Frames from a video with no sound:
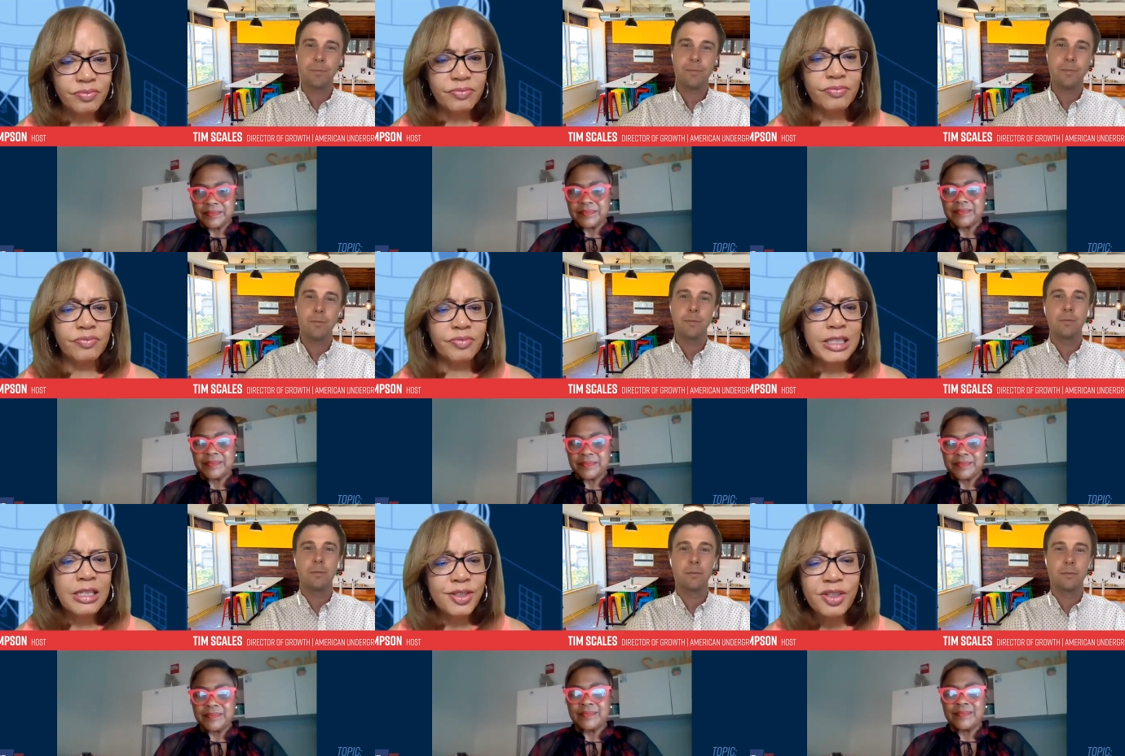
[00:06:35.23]
Speaker 1: Mm-hmm.
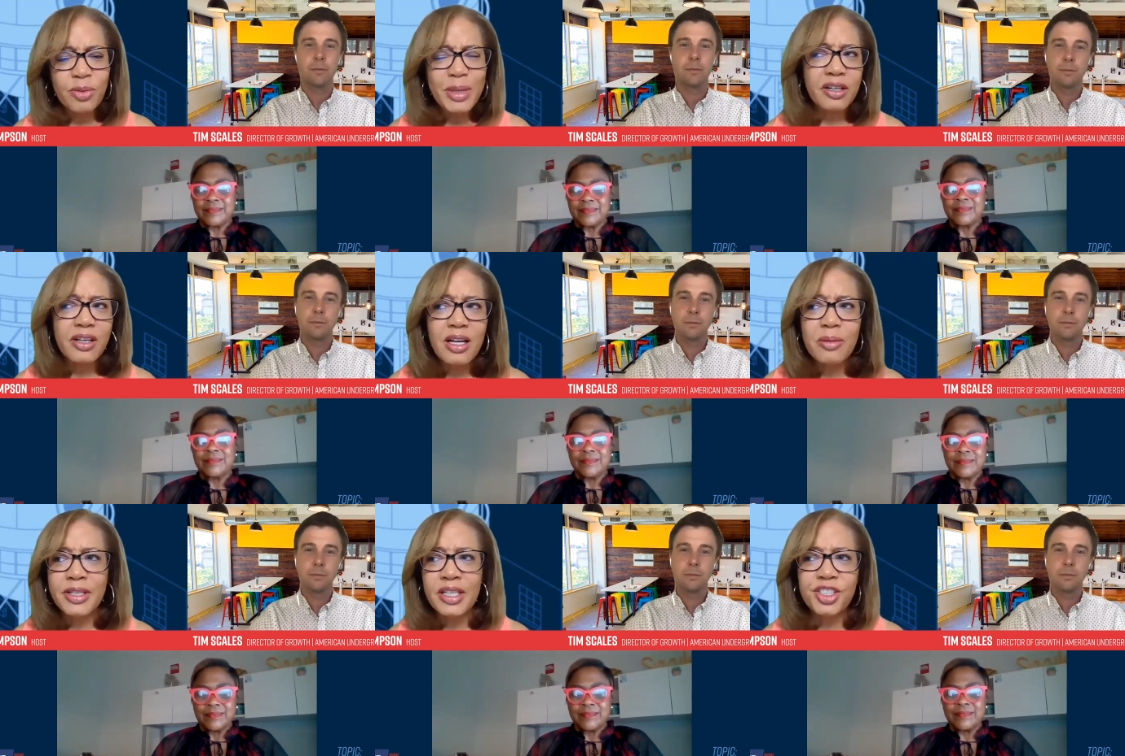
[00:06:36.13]
So you made
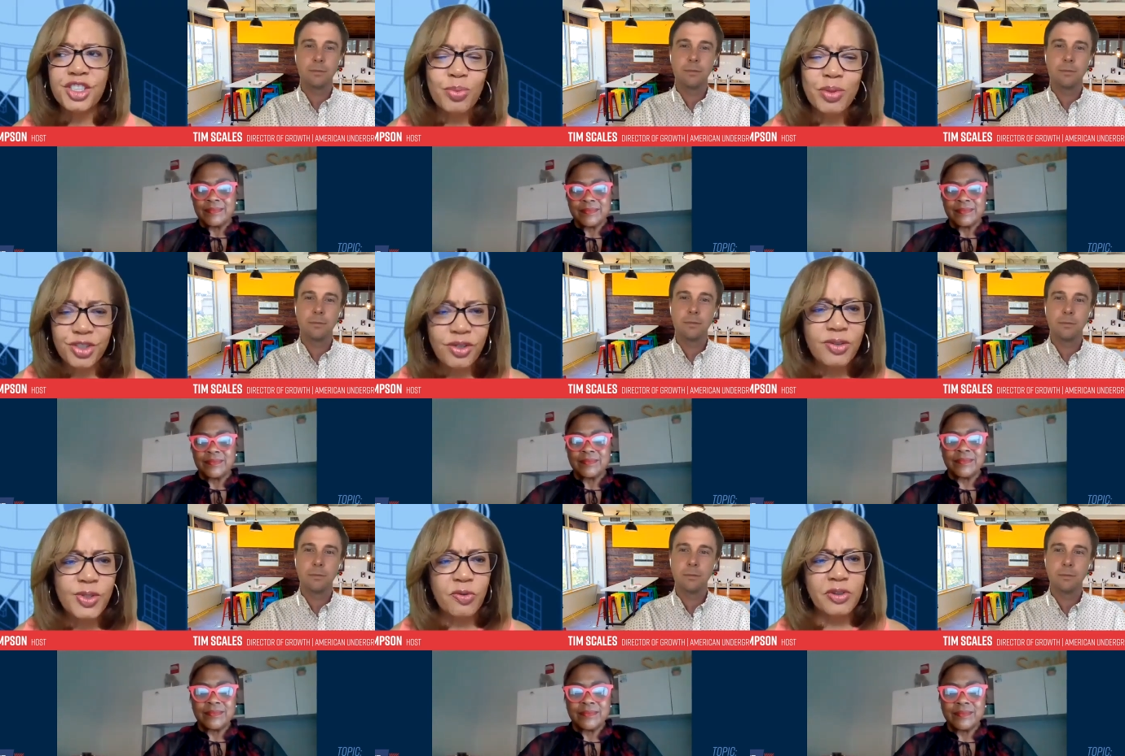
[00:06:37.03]
accommodations, but you
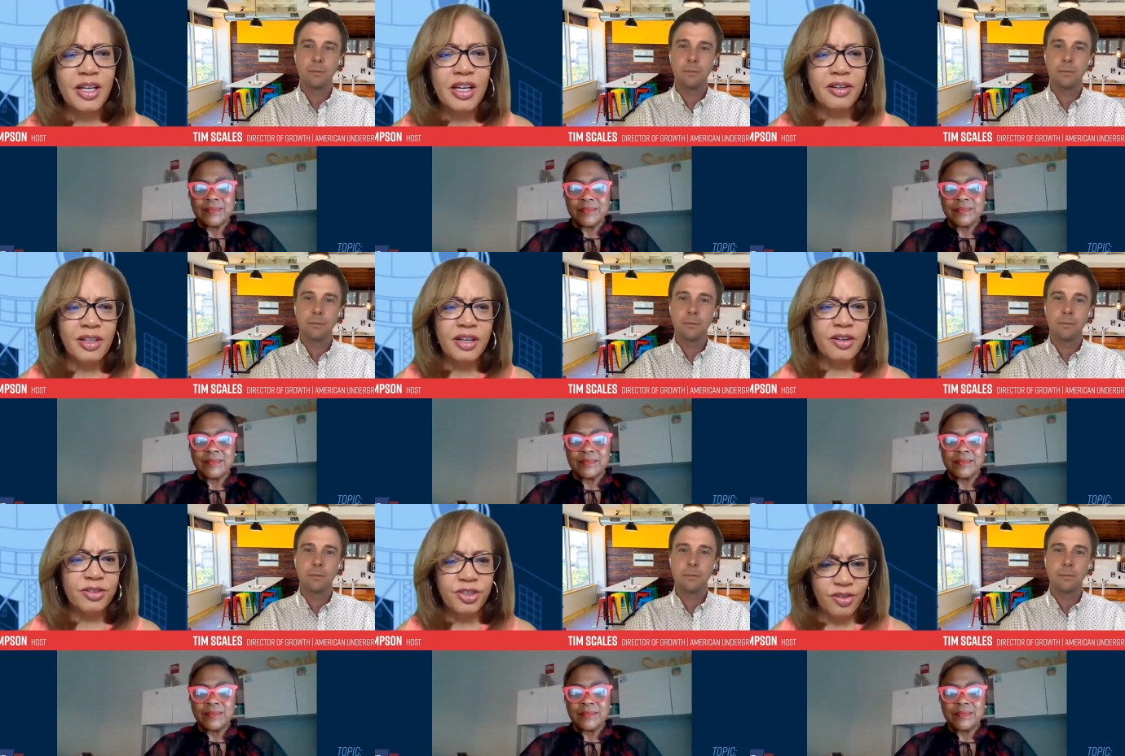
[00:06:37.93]
also relied a
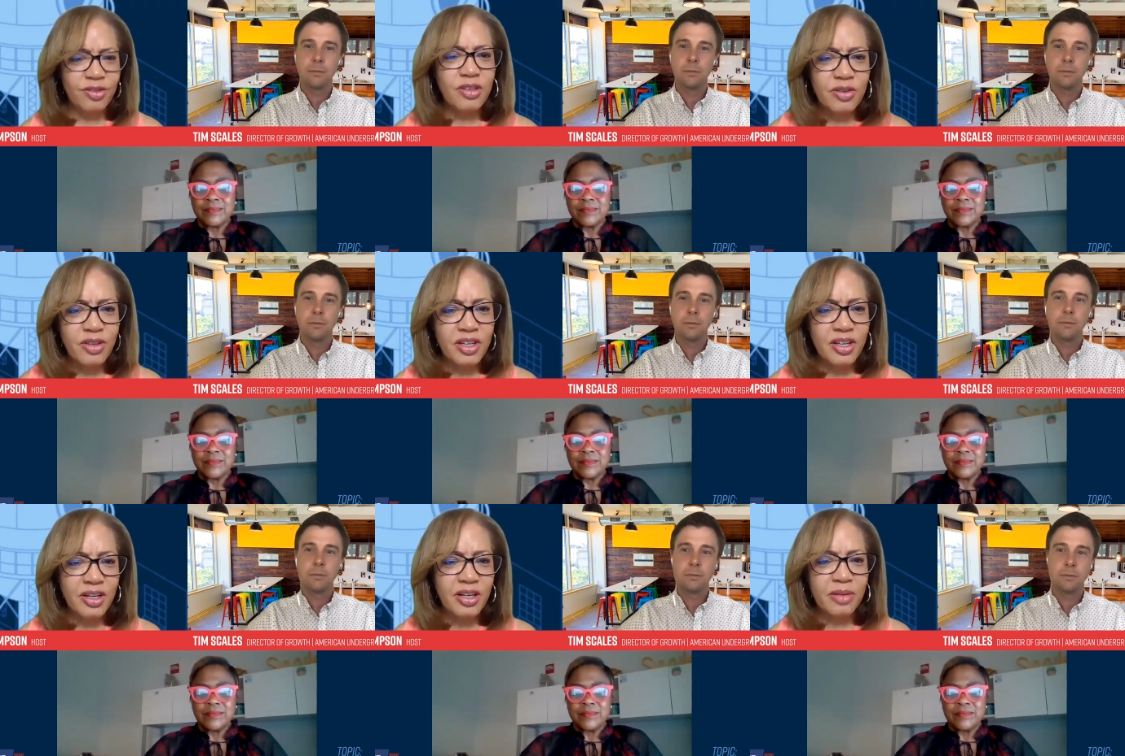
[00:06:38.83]
lot on
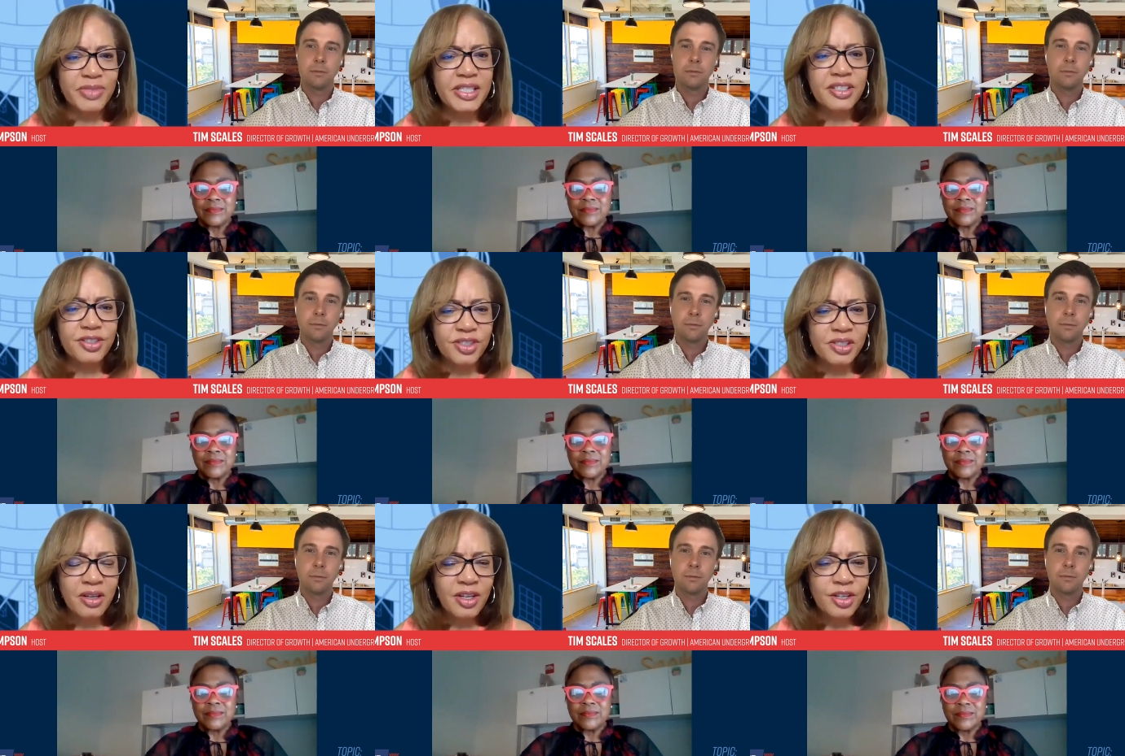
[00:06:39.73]
the um,
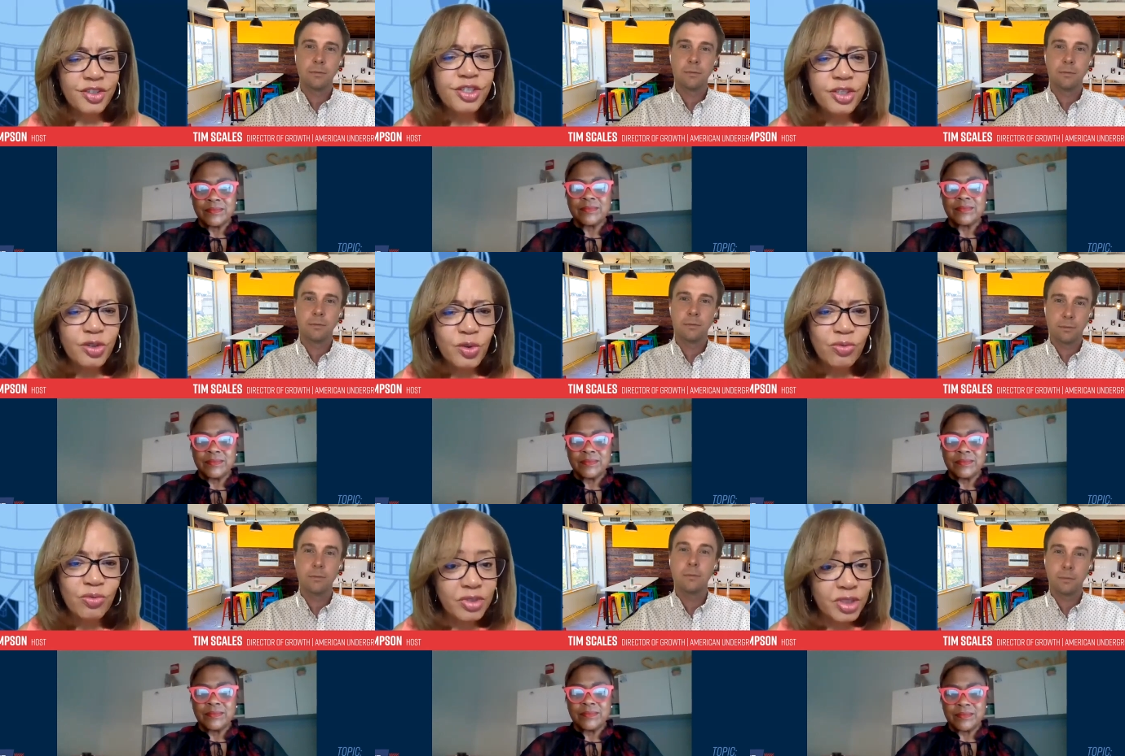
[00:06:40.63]
tenants to
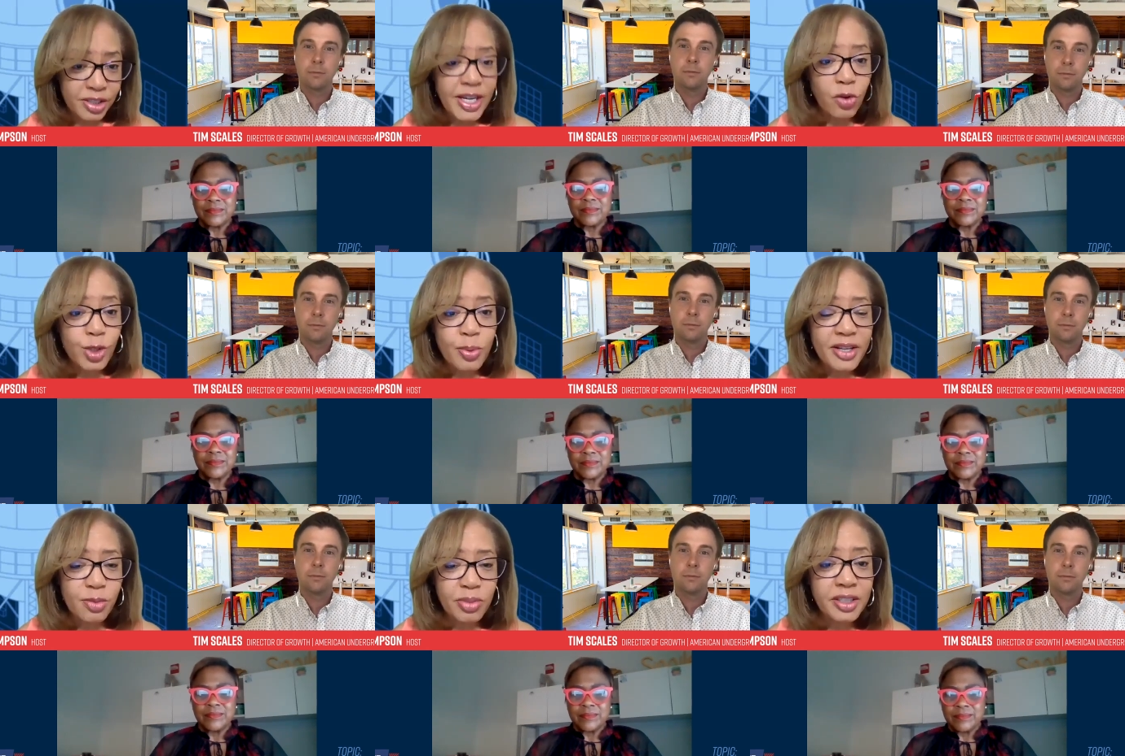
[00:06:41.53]
do to take
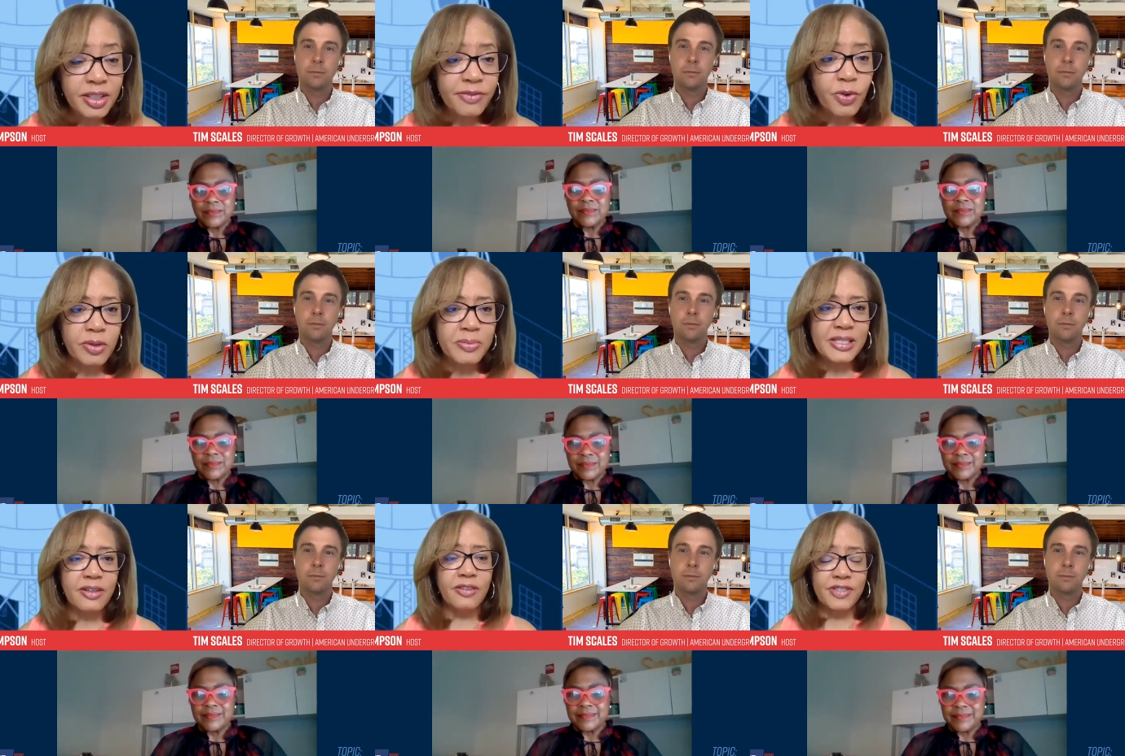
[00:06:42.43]
responsibility for
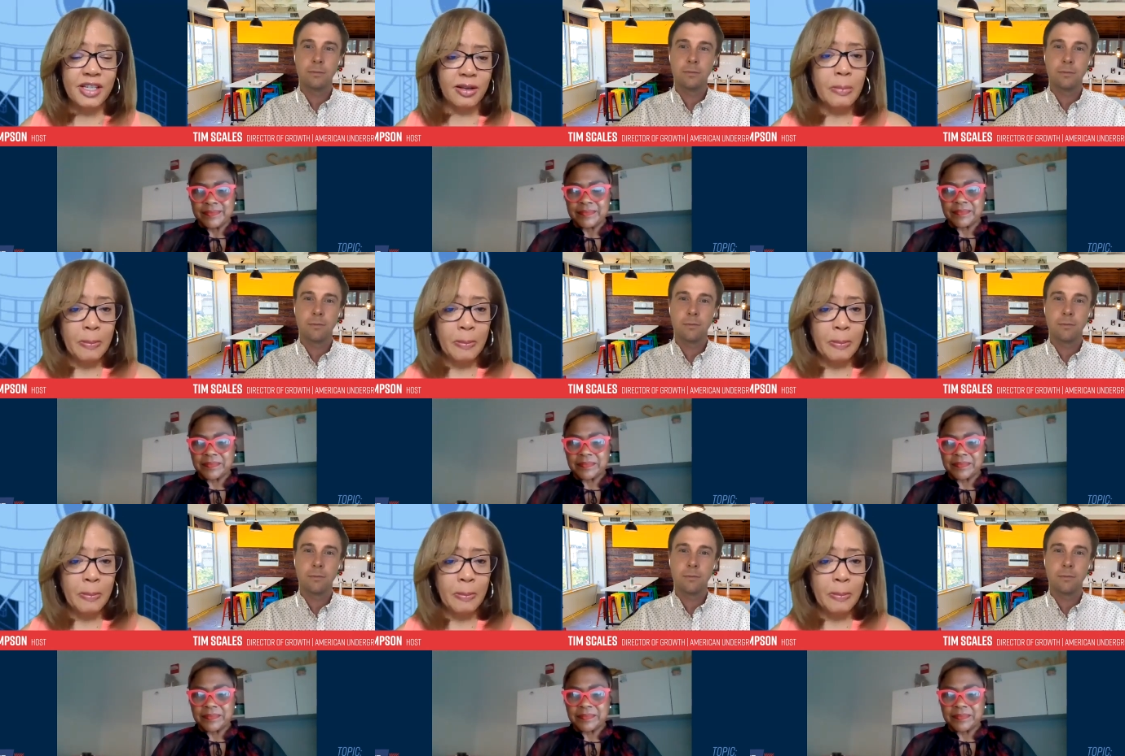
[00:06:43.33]
themselves. Huh?